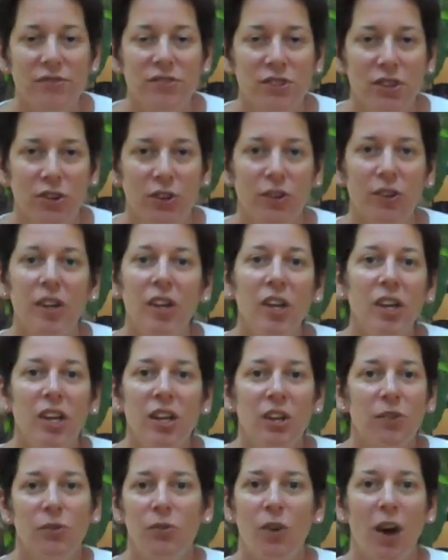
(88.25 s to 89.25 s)
So
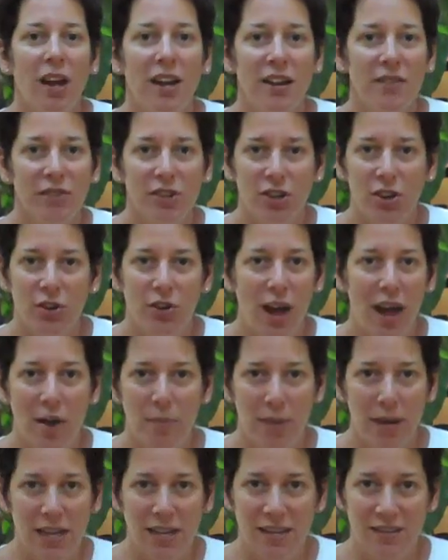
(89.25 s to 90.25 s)
I never know how
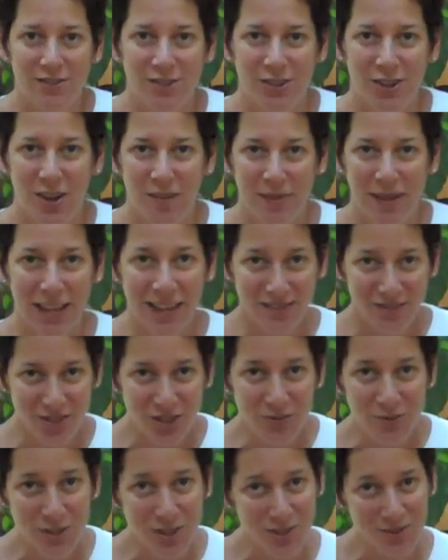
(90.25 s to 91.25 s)
many kids are coming.
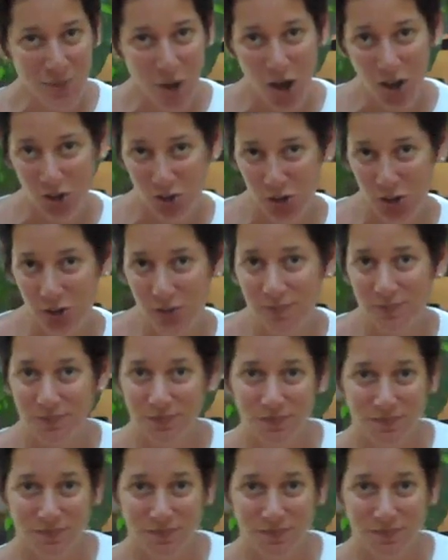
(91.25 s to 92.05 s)
Yesterday was a small group,